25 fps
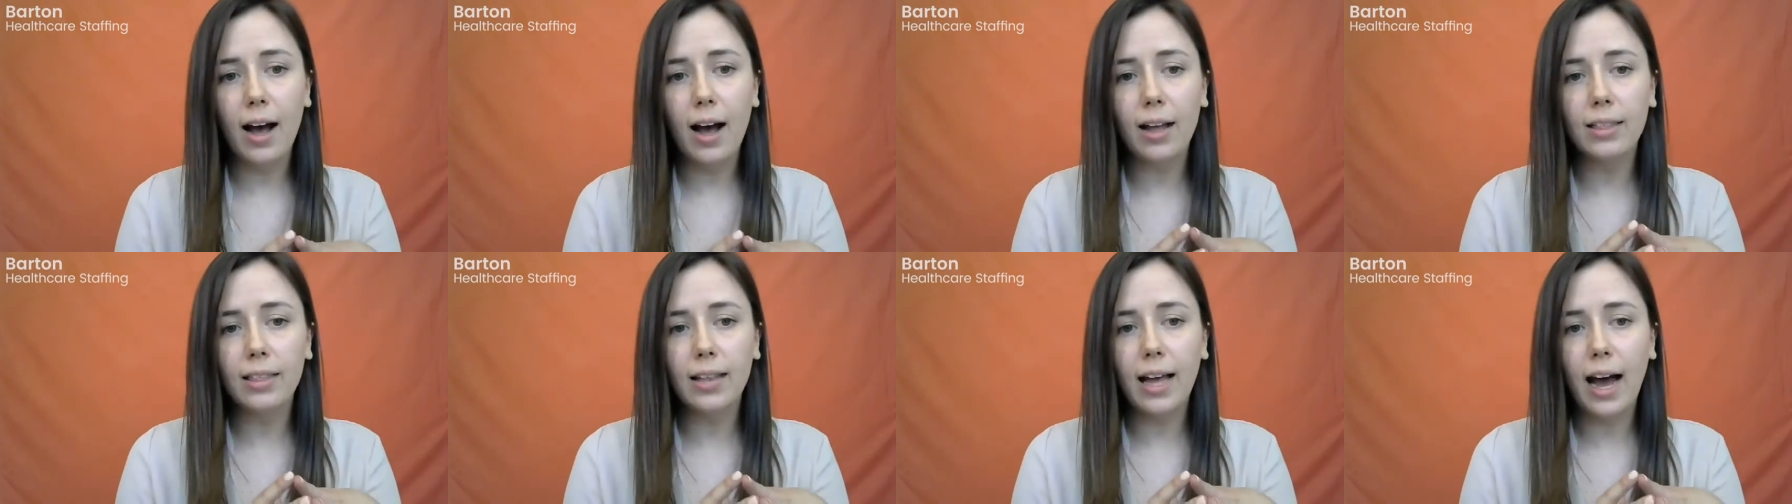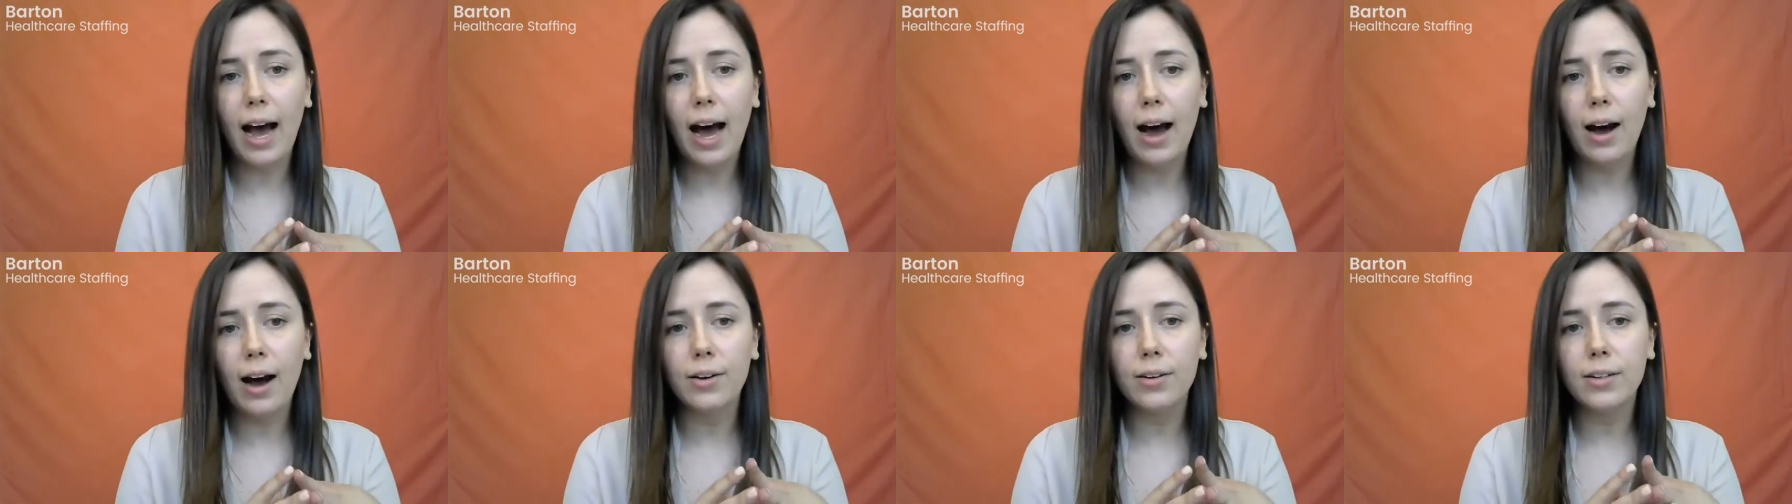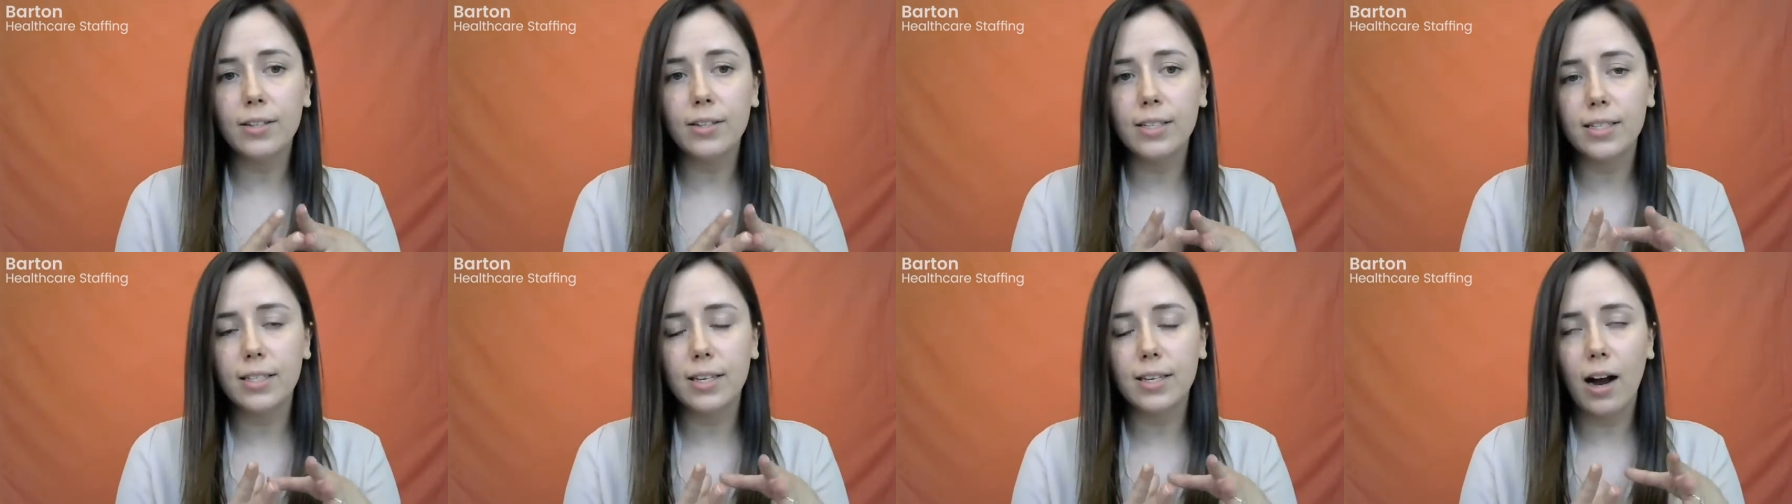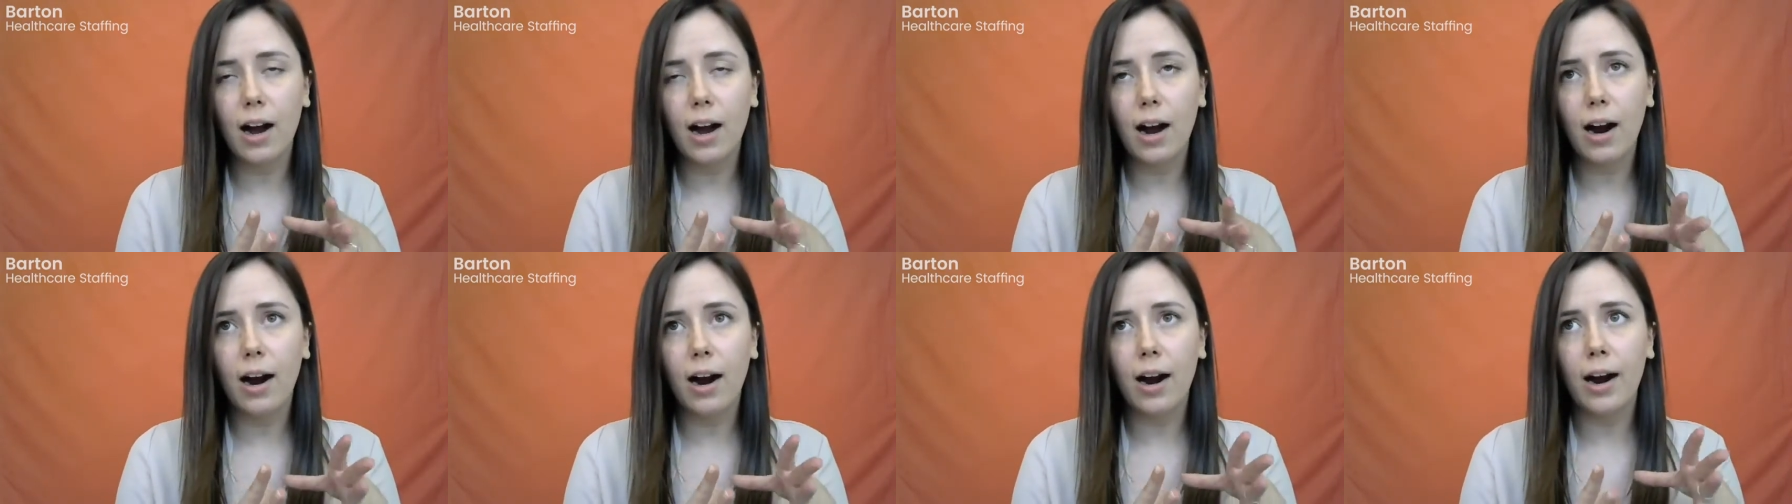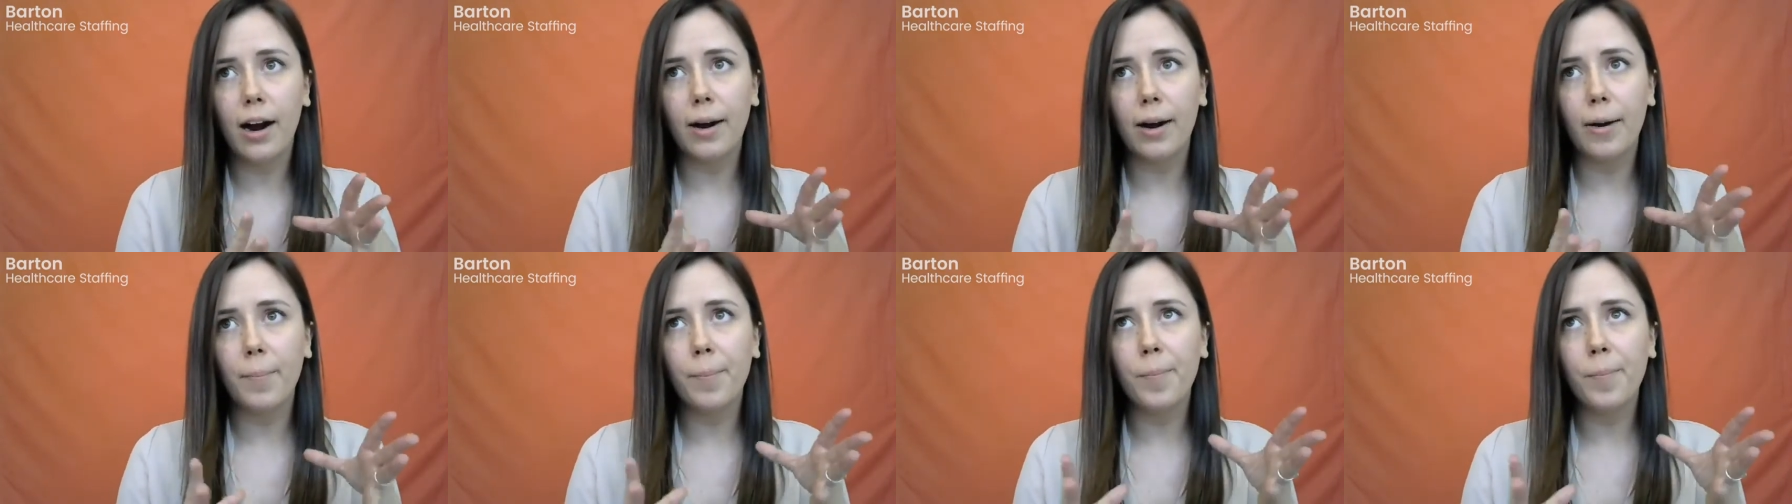allows
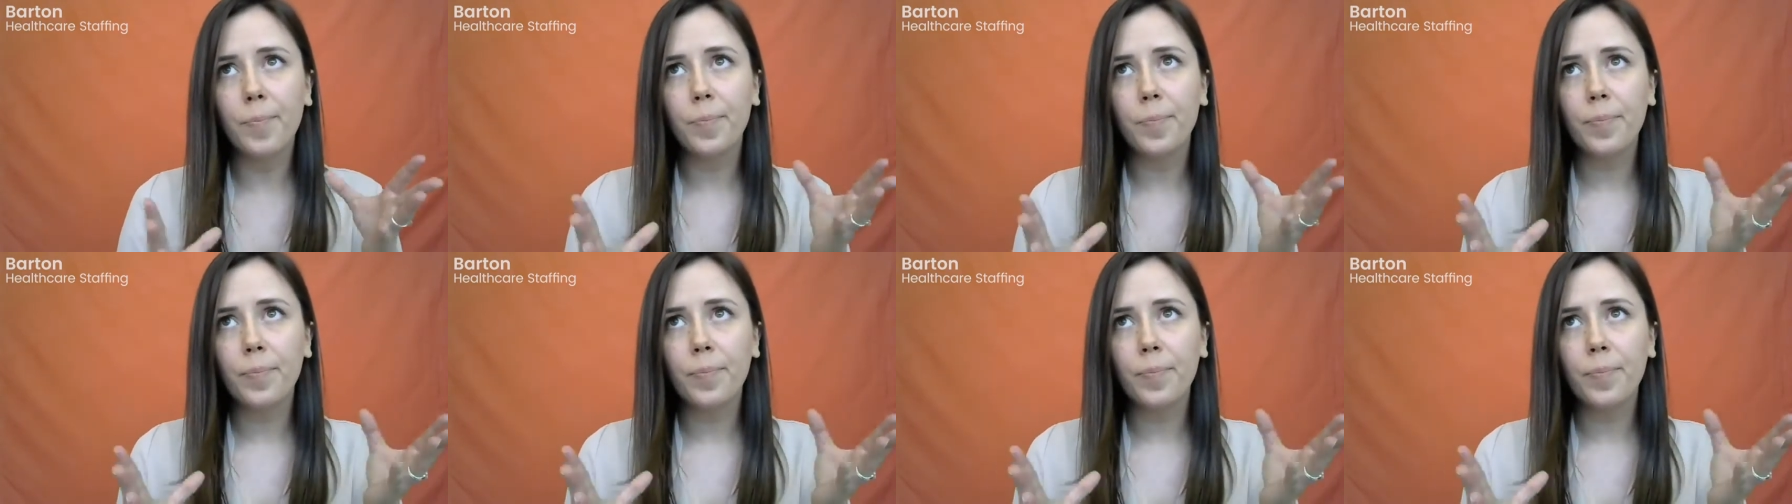our